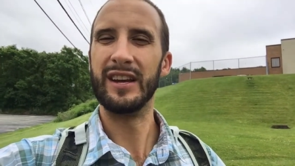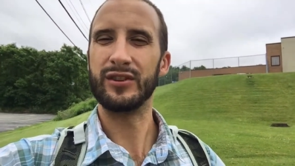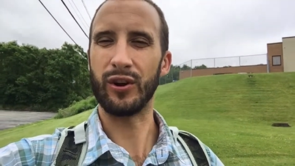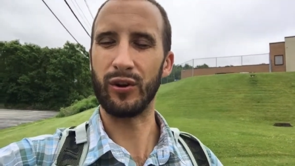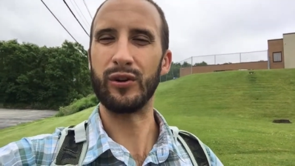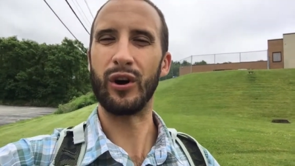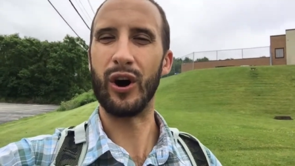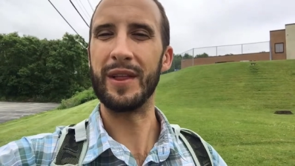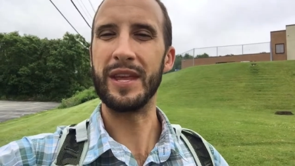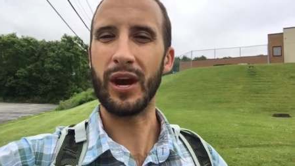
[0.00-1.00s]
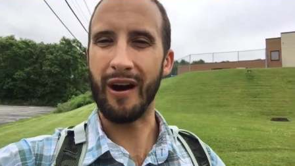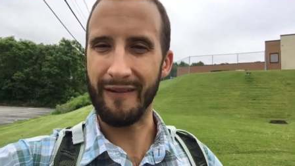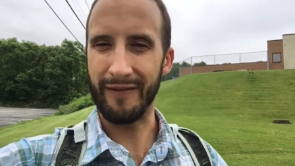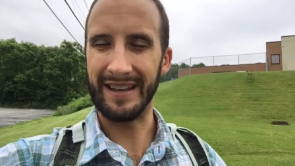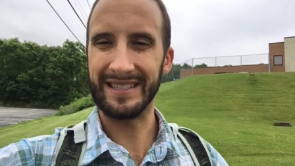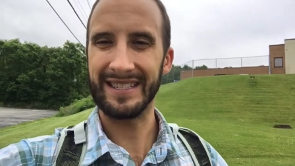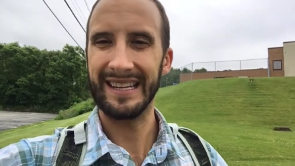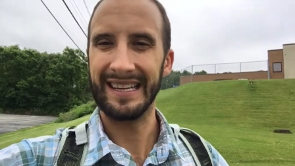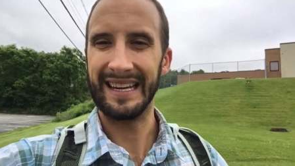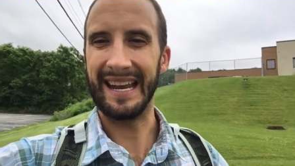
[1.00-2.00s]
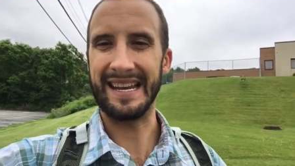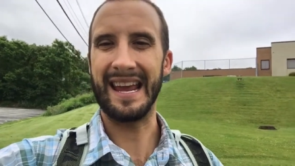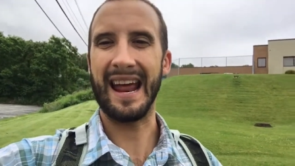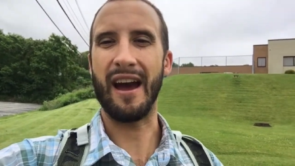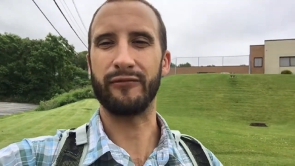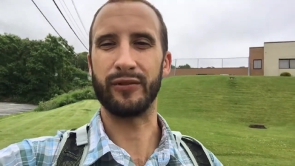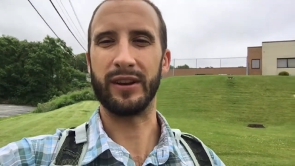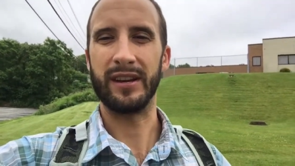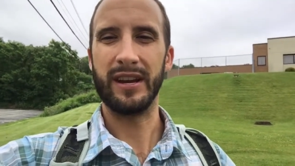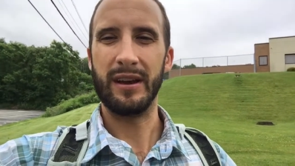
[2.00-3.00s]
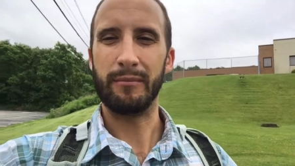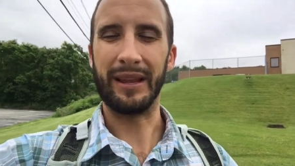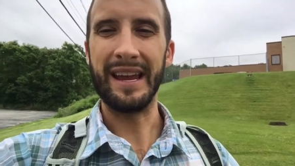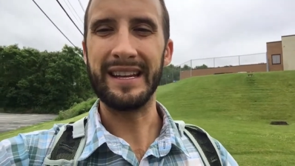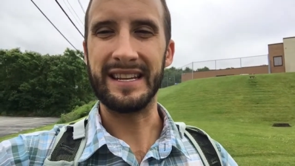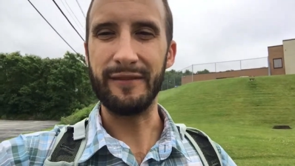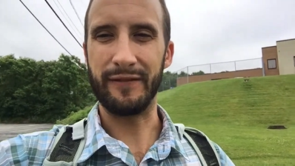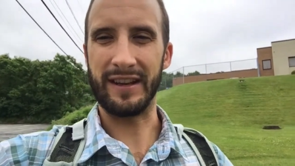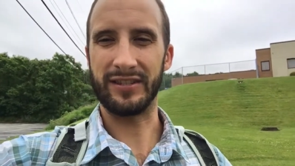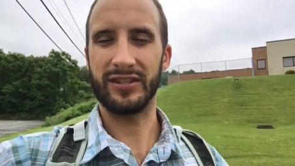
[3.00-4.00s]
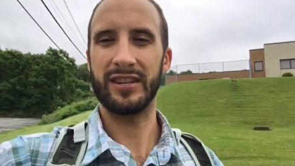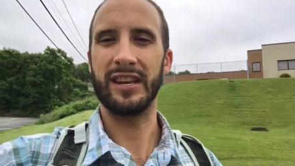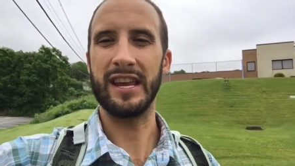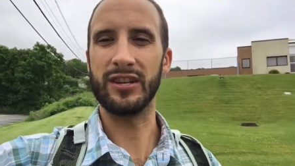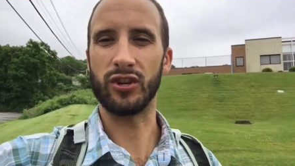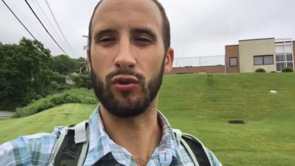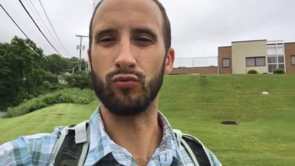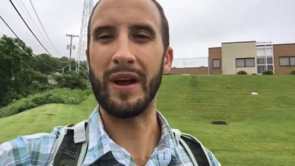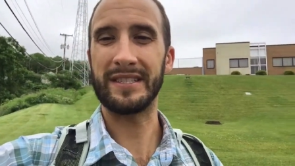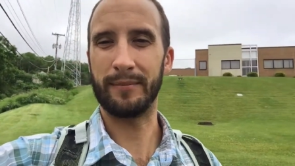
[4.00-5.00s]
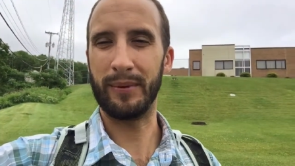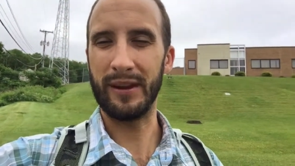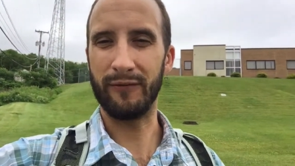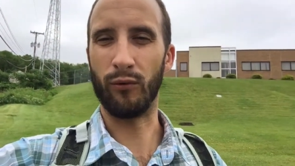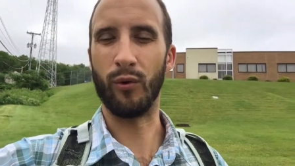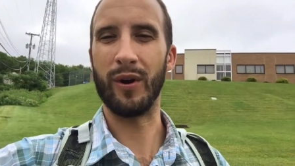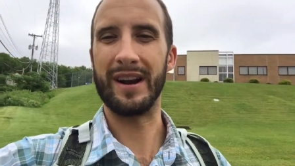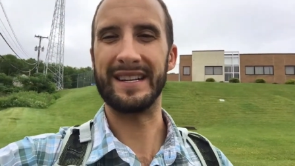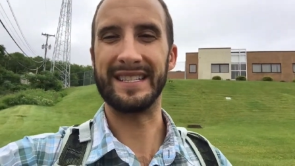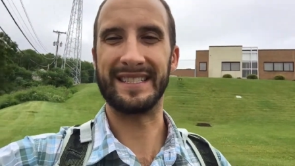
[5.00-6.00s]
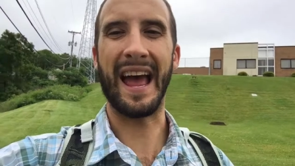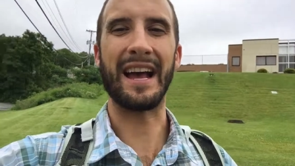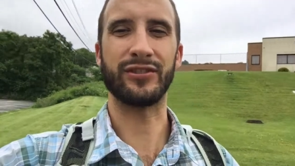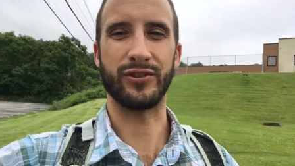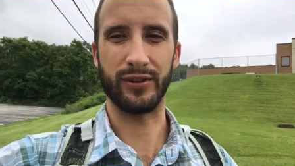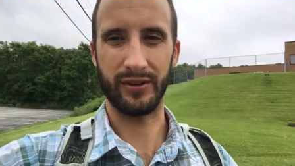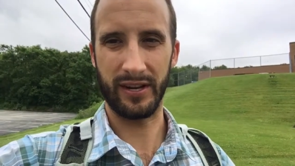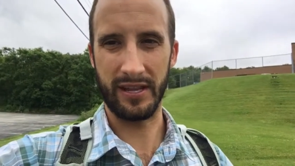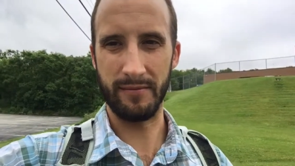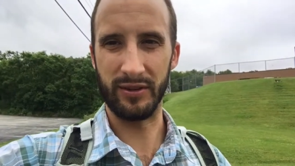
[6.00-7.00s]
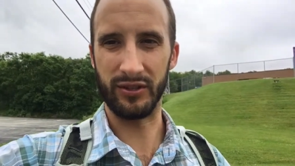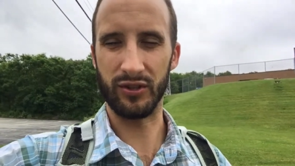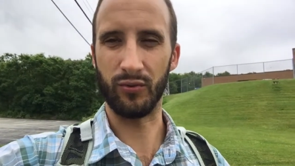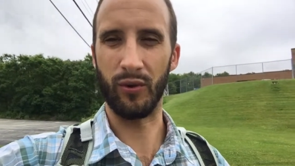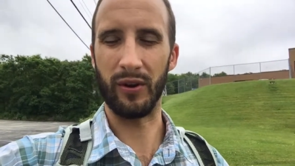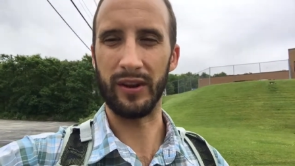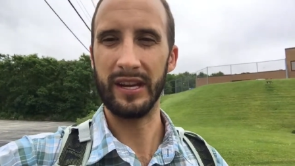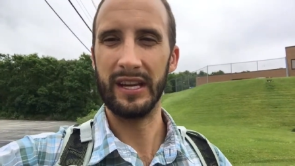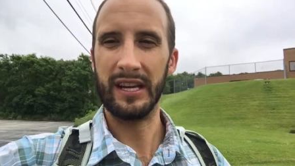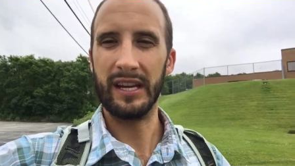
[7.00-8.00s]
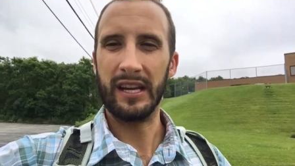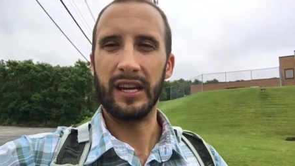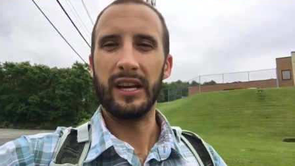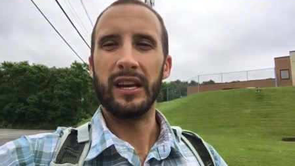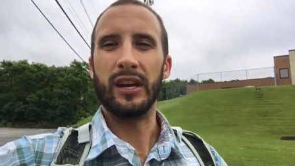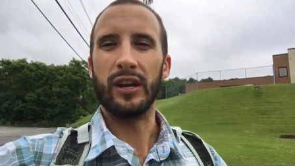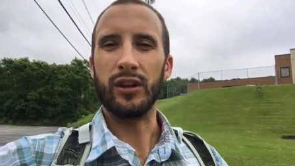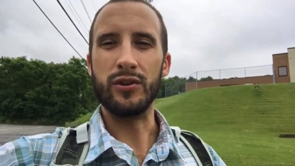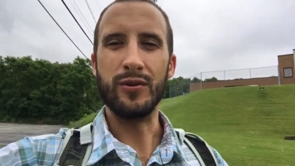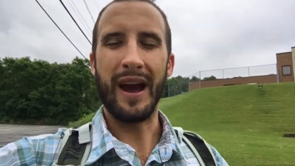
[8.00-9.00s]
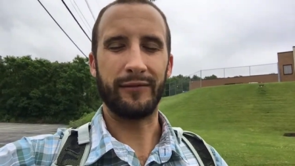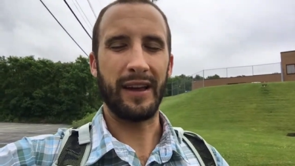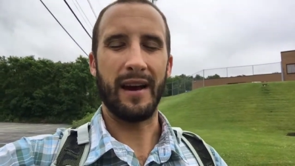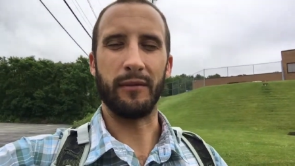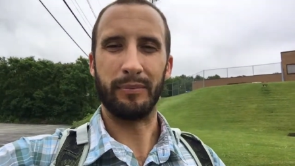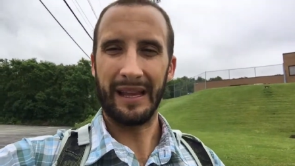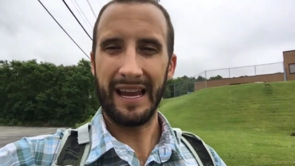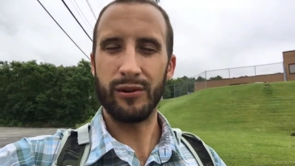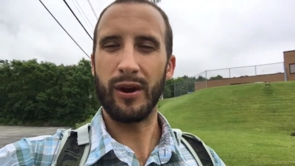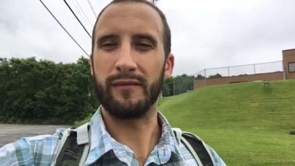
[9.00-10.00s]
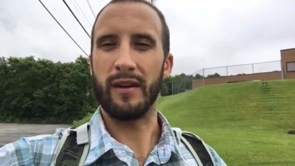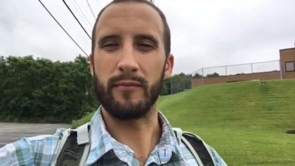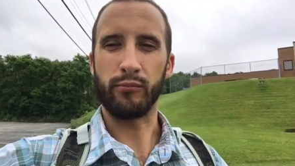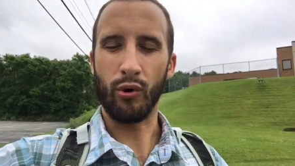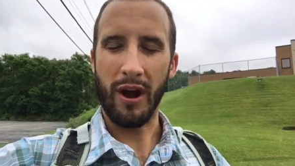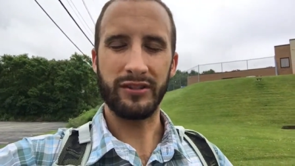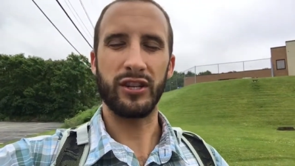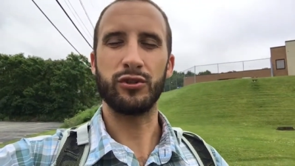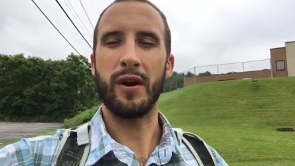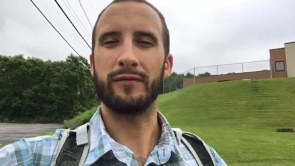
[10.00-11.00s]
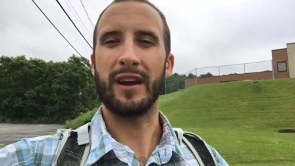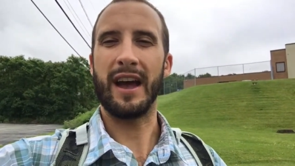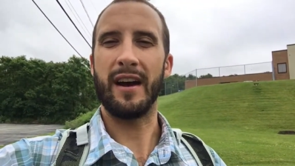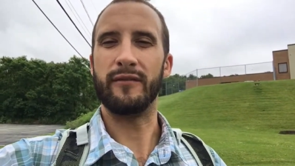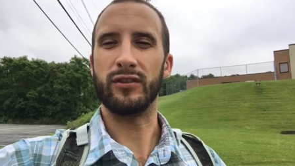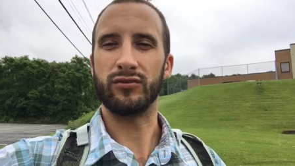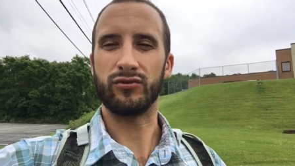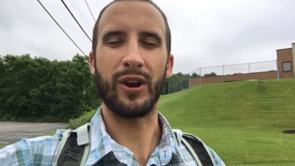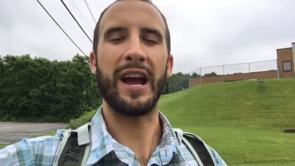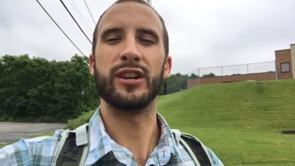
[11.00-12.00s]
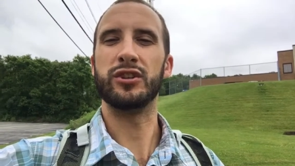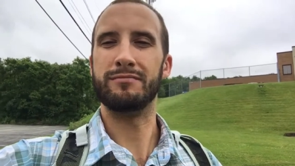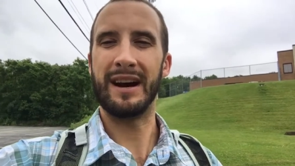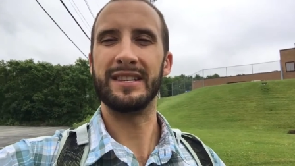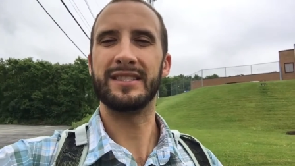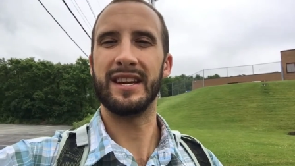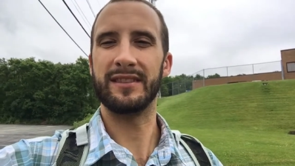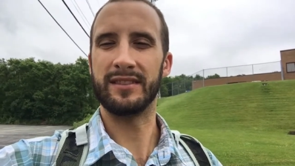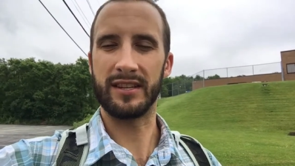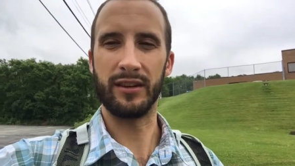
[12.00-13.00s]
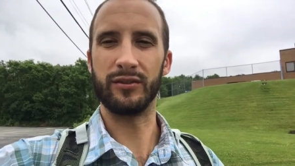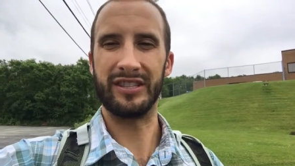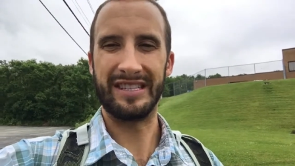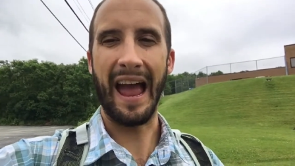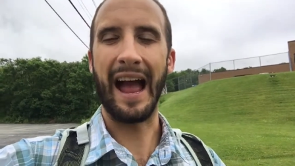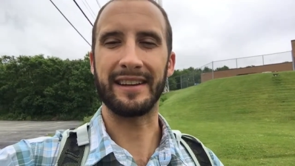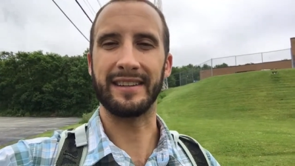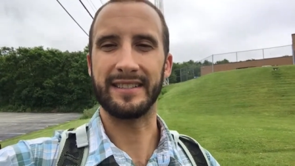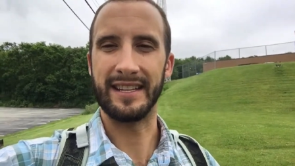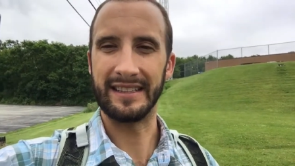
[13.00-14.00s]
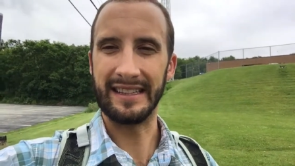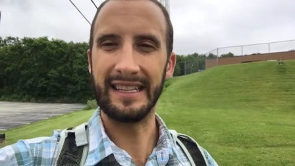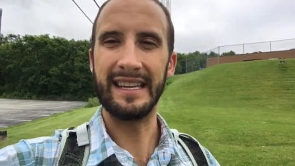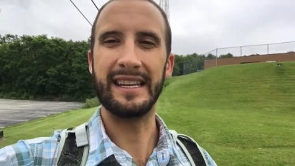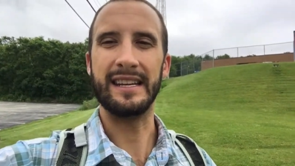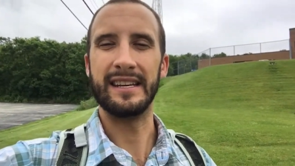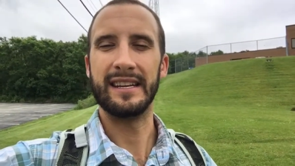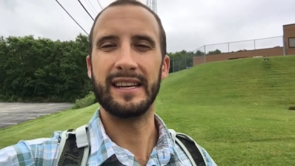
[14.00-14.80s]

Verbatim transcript: Turn on the offense and get after it. Playing defense is a recipe for disaster in the business world. You have to have a plan, you have to have a process, you have to have strategy, mindset, skills, and tactics that lead